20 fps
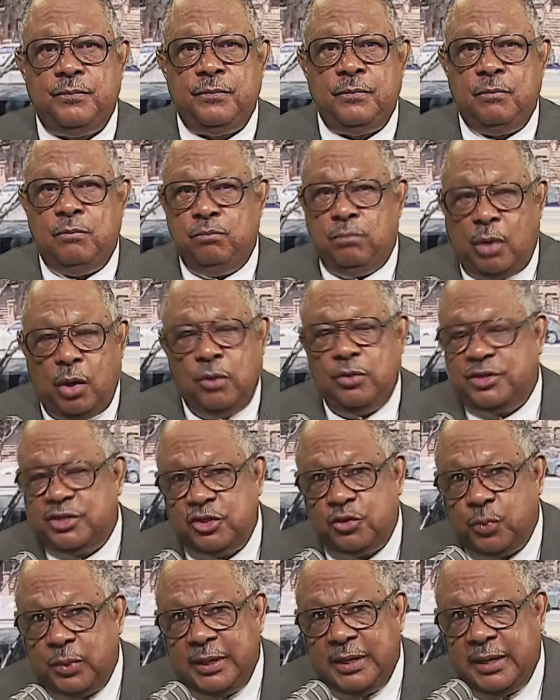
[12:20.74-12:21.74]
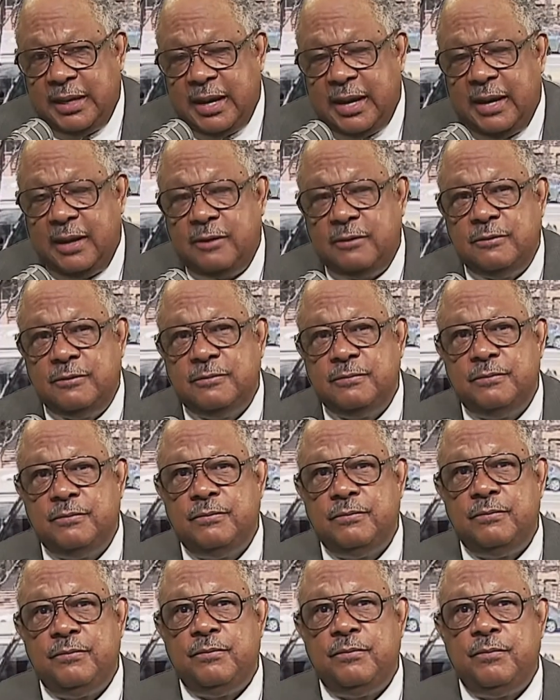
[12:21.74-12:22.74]
Moses went down,
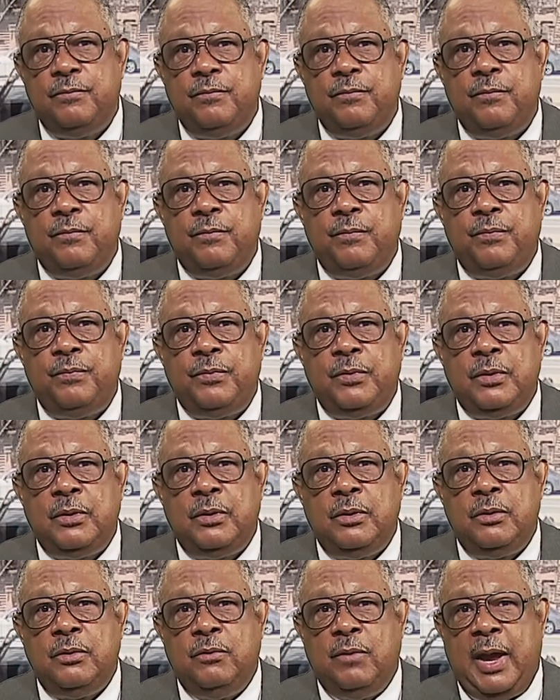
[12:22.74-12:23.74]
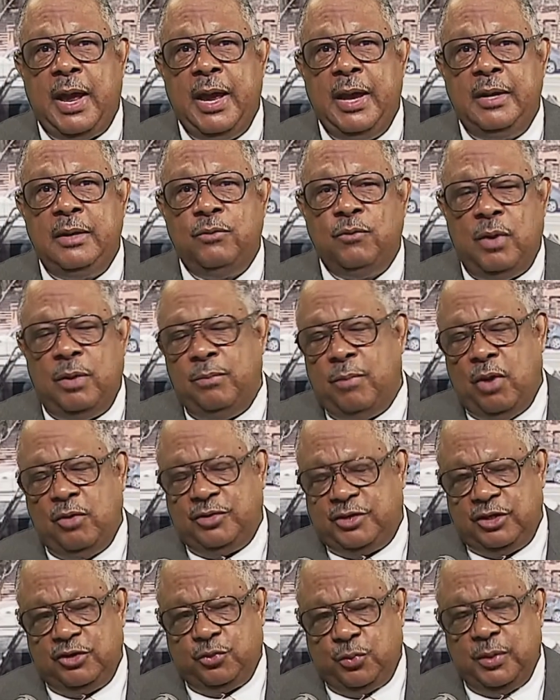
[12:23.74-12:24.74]
right? Well,
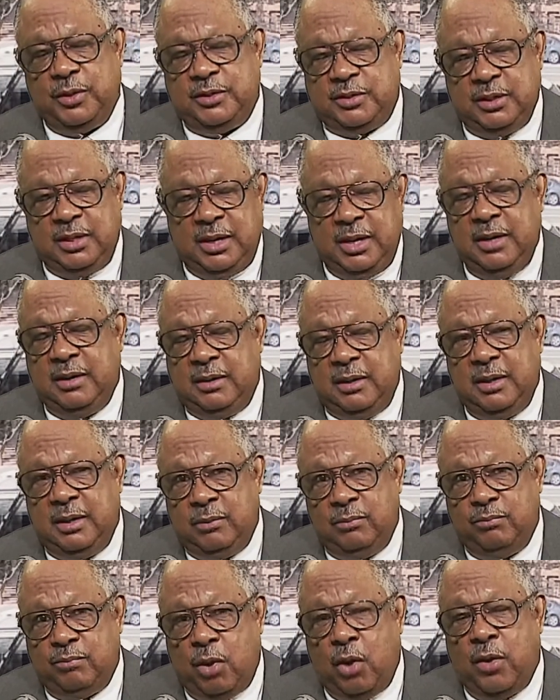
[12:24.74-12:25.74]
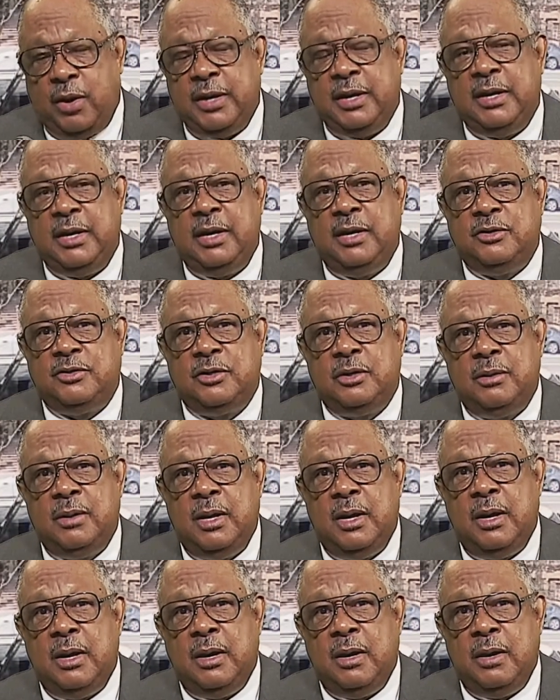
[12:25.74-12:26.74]
Moses was in born in Egypt,
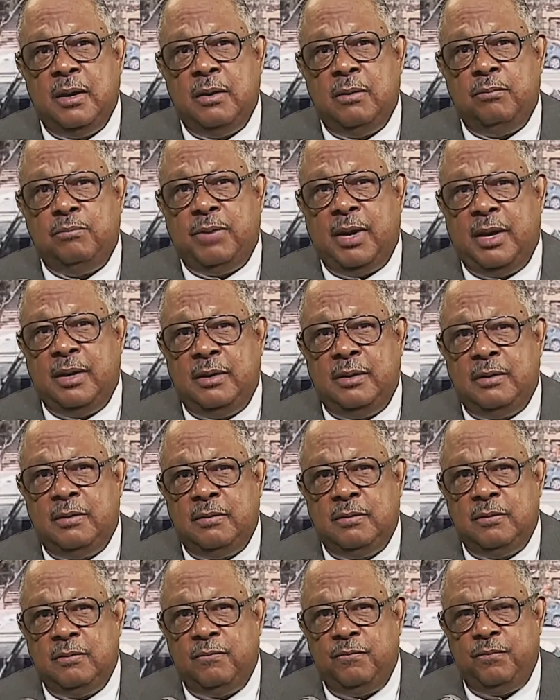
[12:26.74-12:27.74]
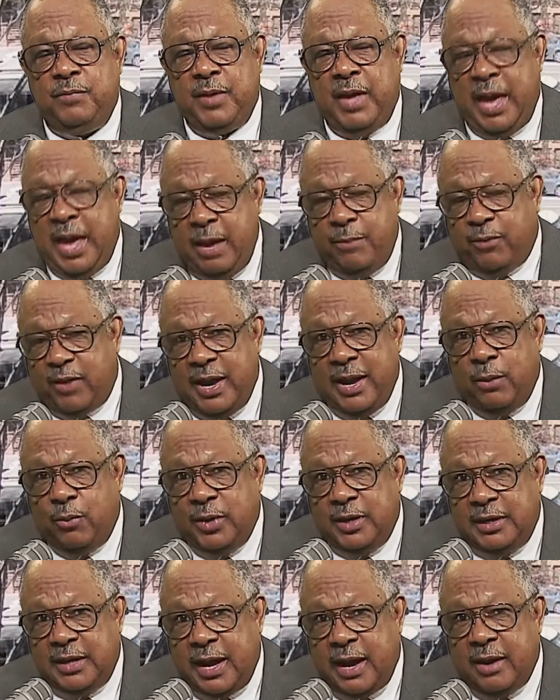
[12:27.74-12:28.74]
but Abraham
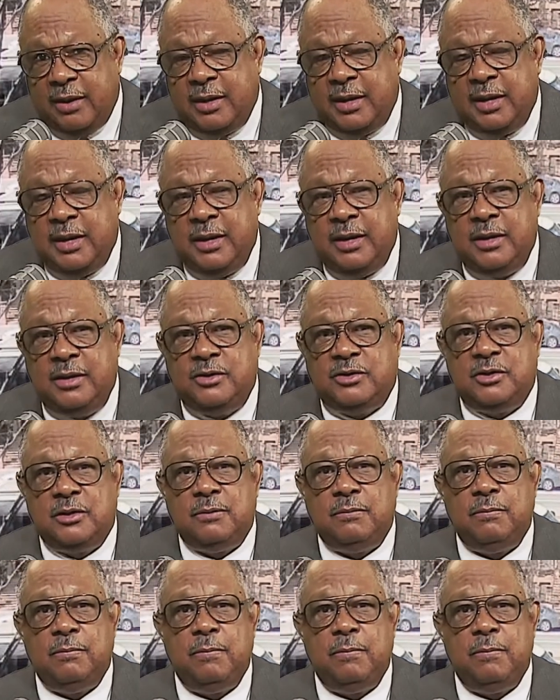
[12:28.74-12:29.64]
went down into Egypt.